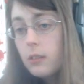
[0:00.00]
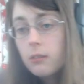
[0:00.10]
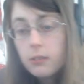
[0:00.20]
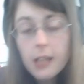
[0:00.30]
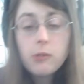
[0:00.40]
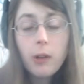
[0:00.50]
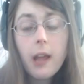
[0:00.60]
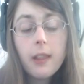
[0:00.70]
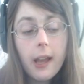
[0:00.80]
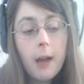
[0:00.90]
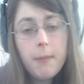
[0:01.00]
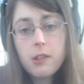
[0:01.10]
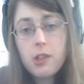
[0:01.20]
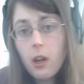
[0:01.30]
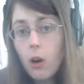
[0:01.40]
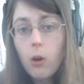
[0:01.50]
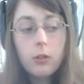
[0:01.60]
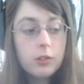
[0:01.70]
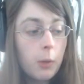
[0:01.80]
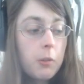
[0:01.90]
That's what I, like, I'm not saying, oh,
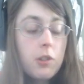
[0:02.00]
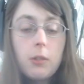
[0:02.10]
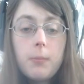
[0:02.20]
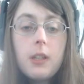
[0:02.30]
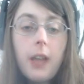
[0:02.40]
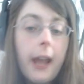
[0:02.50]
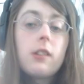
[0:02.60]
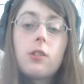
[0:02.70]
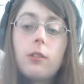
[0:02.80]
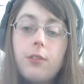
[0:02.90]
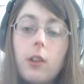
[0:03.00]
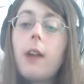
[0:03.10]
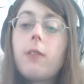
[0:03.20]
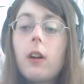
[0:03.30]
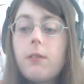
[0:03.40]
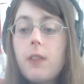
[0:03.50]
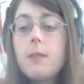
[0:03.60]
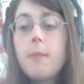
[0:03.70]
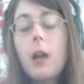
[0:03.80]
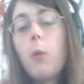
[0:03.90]
someone should be canceled forever if they
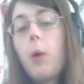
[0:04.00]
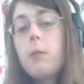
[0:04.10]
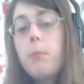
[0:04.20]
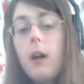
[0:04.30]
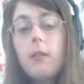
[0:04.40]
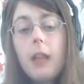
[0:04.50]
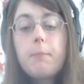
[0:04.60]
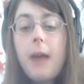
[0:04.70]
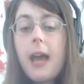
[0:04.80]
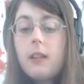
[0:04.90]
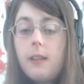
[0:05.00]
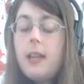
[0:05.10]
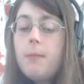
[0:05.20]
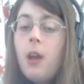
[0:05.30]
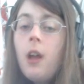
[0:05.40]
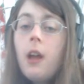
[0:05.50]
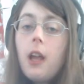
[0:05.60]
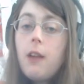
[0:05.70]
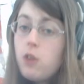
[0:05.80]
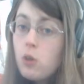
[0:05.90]
make a one, bad claim.
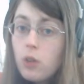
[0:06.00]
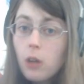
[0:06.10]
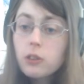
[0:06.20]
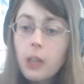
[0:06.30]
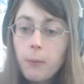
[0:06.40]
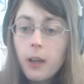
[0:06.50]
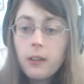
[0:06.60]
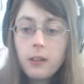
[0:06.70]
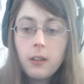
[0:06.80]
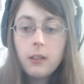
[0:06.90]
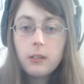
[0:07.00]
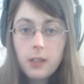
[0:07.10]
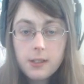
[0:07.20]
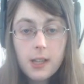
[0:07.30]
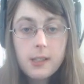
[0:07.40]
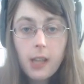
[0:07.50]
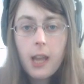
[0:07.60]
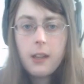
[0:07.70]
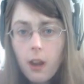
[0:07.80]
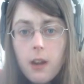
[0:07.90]
If you know someone that says
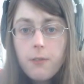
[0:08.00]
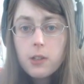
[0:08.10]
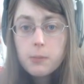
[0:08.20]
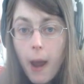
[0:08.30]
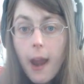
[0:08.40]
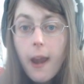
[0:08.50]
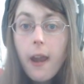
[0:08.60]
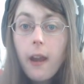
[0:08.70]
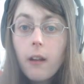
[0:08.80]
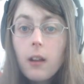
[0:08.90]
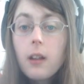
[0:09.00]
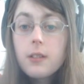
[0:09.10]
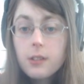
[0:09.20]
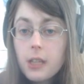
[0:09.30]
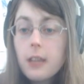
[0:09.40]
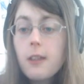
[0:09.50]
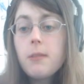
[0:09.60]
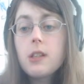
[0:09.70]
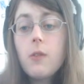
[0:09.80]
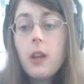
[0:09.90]
Antifa's bad, send them
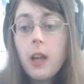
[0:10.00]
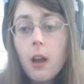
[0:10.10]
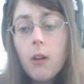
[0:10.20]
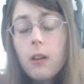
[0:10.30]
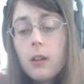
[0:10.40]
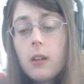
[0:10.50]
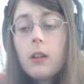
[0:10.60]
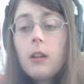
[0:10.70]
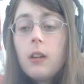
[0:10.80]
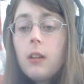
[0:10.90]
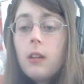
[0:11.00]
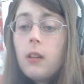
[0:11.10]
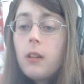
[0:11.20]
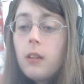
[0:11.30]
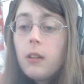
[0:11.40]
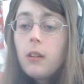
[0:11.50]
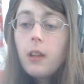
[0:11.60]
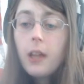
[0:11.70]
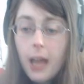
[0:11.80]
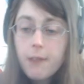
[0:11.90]
this video
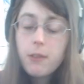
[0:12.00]
and have them